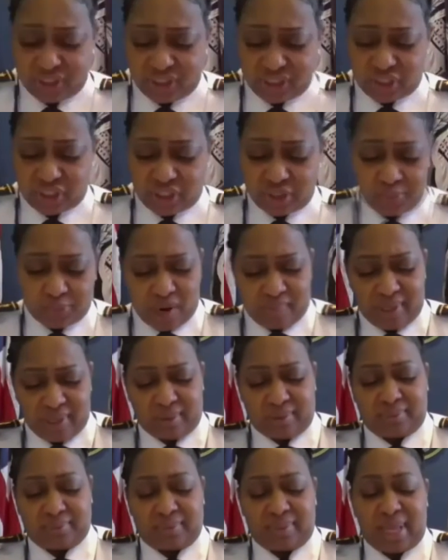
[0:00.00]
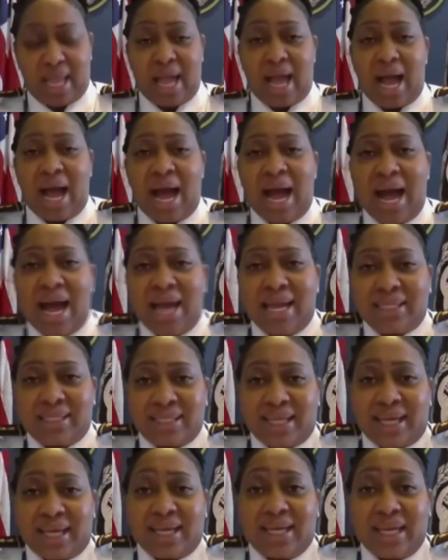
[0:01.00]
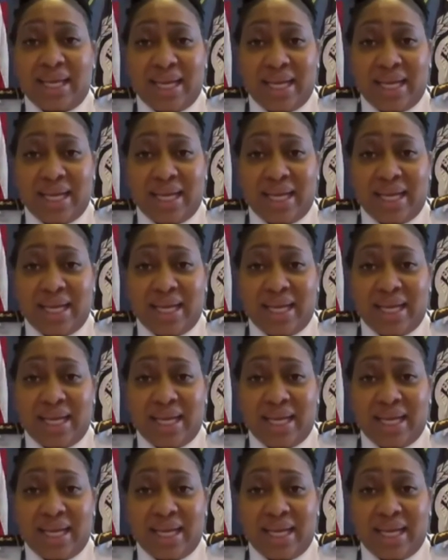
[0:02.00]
department, I take